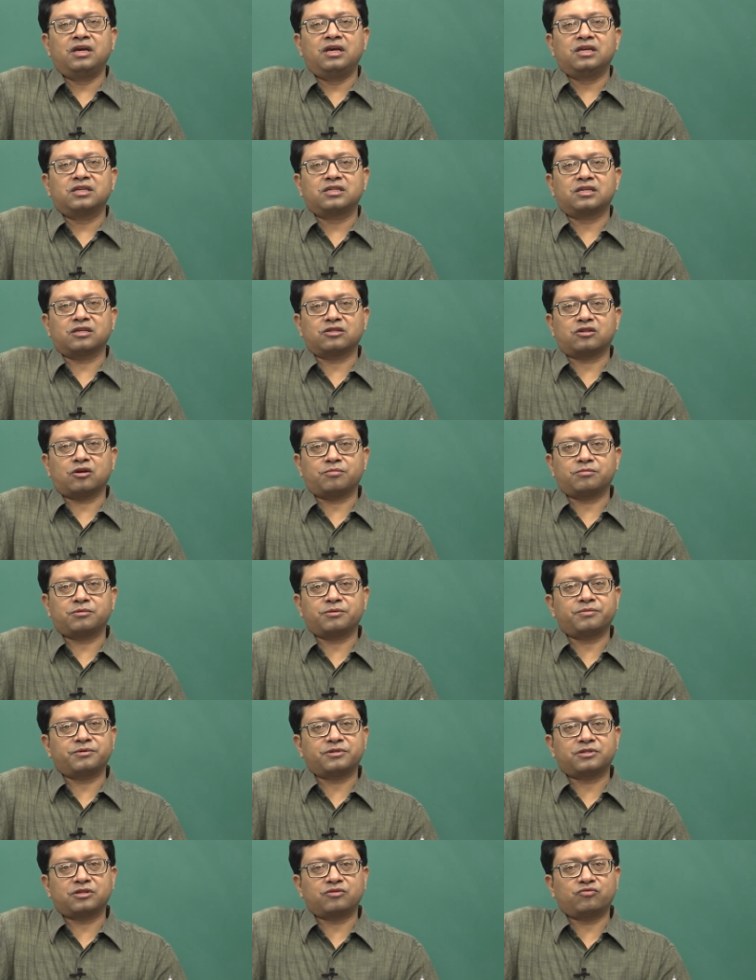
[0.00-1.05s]
such
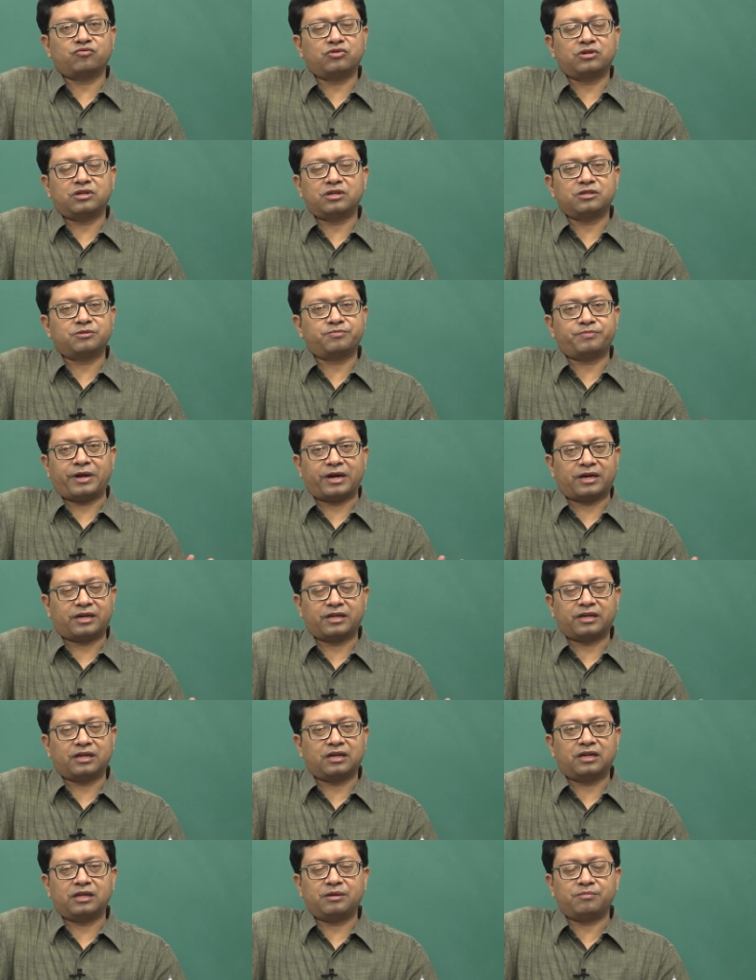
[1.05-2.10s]
observation is
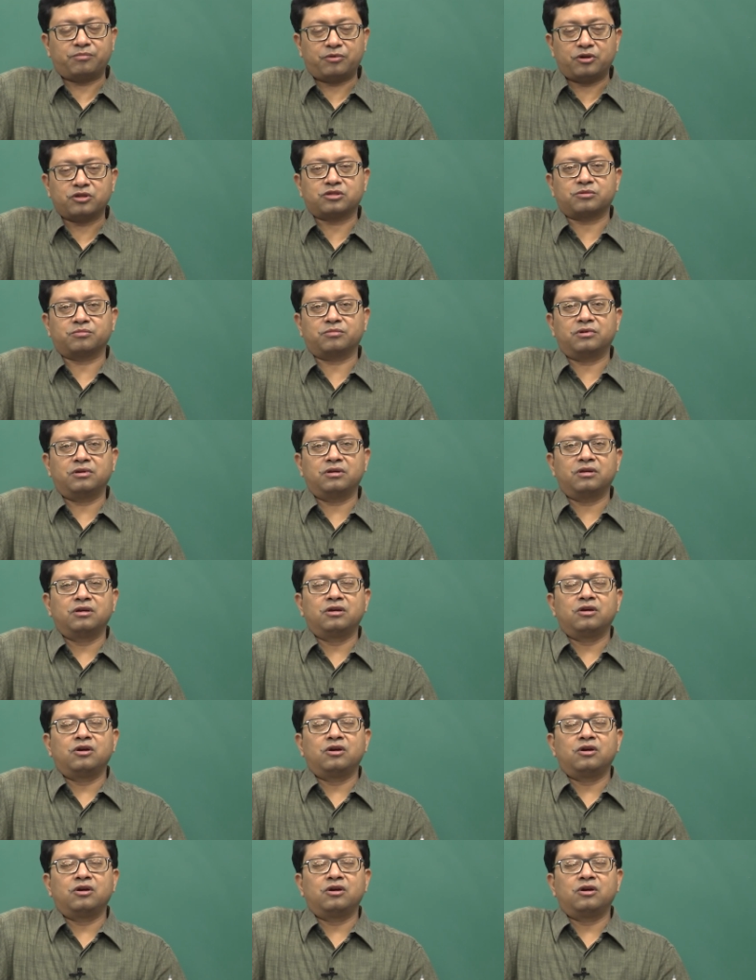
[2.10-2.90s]
practically impossible,